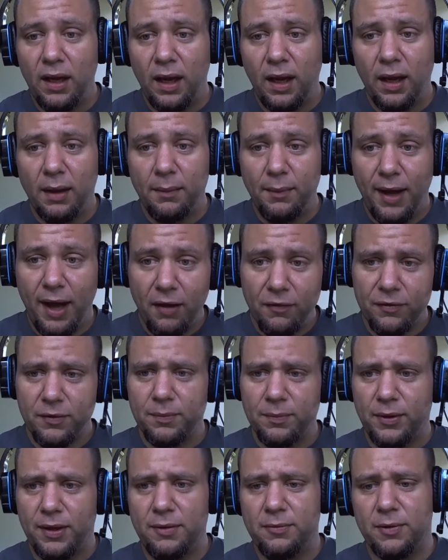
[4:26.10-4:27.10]
Um,
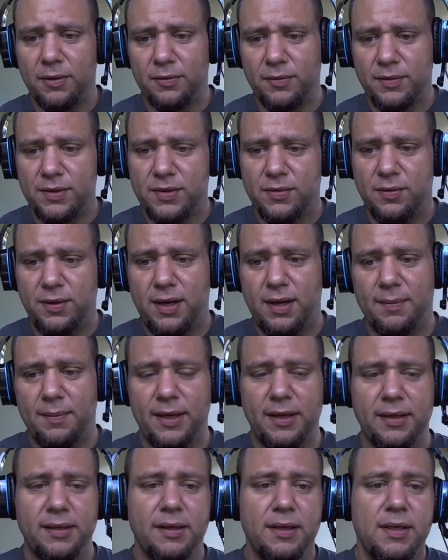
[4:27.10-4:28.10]
Alfred Bloodworth, what's going on,
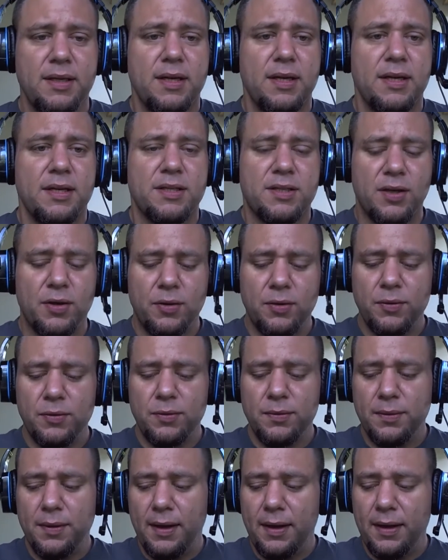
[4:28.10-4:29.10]
man?
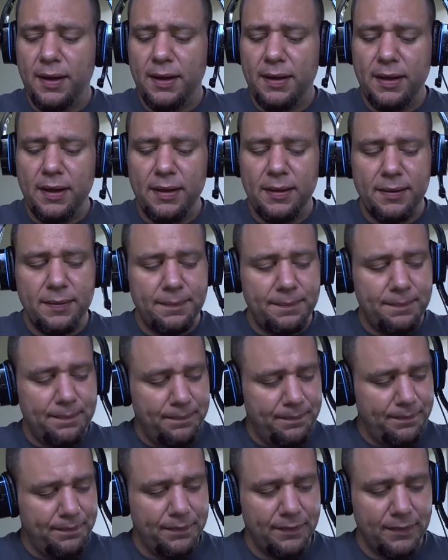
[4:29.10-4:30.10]
So
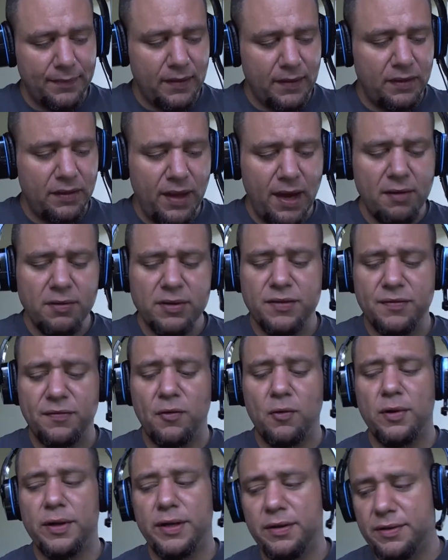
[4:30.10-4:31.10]
that was
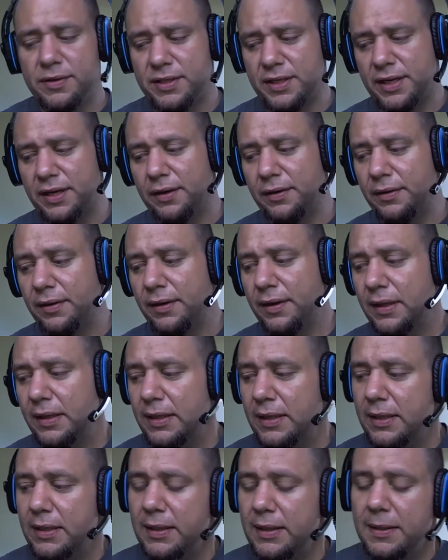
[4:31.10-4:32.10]
four years ago.
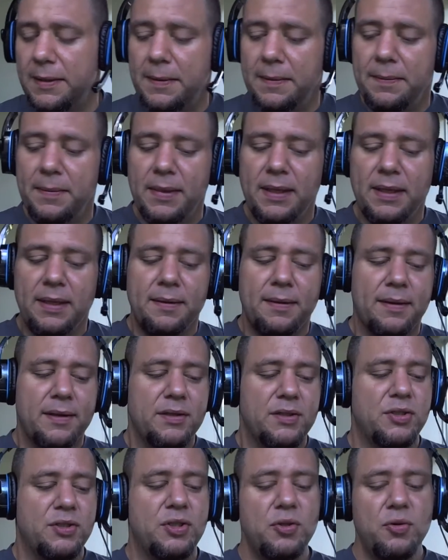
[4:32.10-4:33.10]

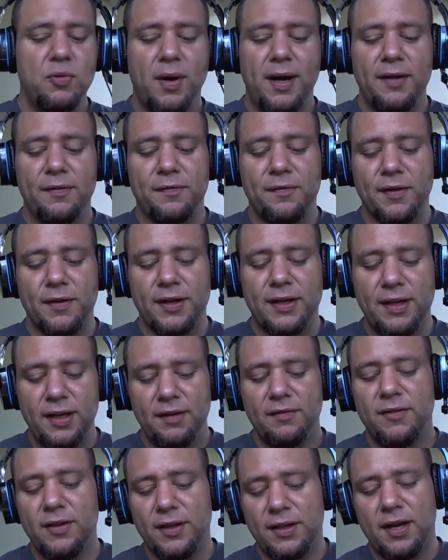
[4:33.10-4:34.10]
Do I
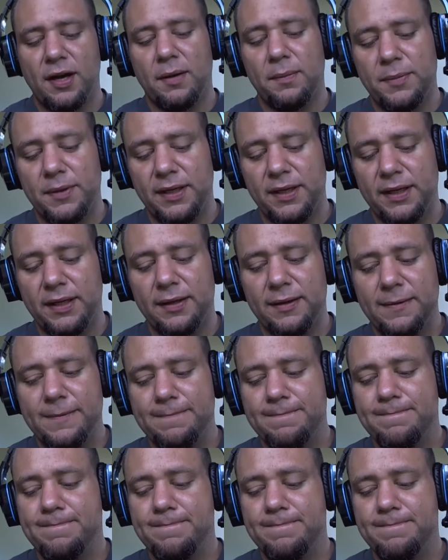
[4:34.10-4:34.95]
forgive the company